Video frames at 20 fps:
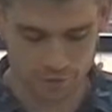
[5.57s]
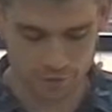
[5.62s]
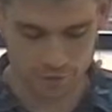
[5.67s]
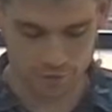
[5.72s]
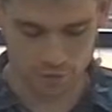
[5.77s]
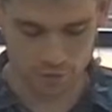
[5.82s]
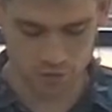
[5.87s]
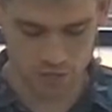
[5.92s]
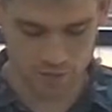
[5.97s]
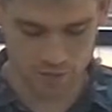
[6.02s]

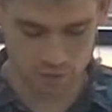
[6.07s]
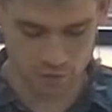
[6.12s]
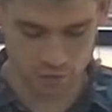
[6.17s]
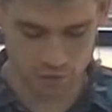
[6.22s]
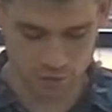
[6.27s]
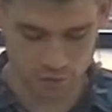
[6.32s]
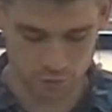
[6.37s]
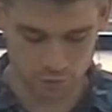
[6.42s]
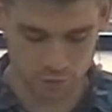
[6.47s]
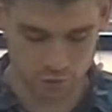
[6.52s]
from James
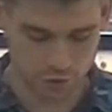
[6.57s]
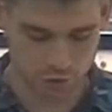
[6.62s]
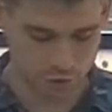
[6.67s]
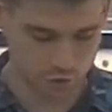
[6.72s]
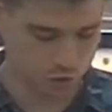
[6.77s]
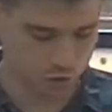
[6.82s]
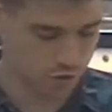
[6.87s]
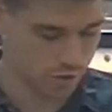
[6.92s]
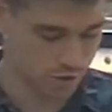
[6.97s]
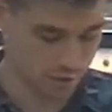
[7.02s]
chapter
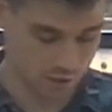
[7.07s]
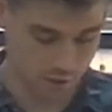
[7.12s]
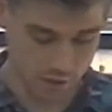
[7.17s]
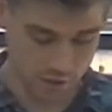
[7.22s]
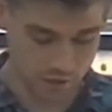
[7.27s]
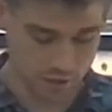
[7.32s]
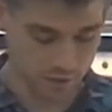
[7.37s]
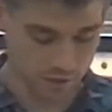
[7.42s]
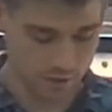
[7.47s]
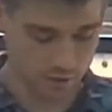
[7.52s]
2,
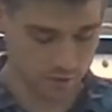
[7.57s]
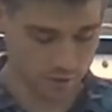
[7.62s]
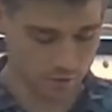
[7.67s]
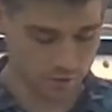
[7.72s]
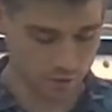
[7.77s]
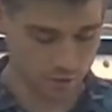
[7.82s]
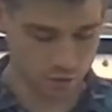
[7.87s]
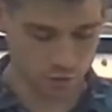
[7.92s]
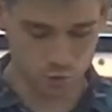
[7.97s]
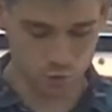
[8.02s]

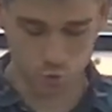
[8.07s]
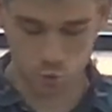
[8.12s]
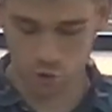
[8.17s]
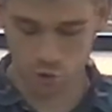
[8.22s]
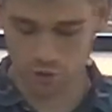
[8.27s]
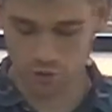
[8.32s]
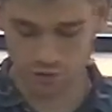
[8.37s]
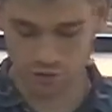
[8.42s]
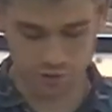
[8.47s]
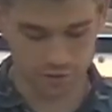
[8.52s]
verses
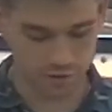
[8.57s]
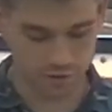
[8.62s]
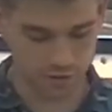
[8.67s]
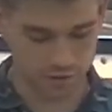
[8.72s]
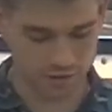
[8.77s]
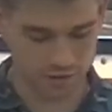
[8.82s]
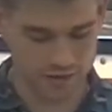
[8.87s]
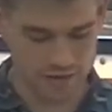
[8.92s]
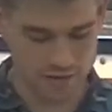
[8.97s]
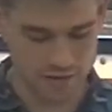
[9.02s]
1 to
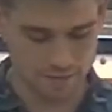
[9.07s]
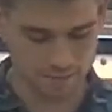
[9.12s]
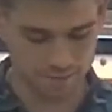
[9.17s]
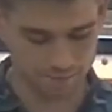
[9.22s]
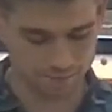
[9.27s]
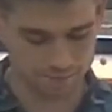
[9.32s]
13.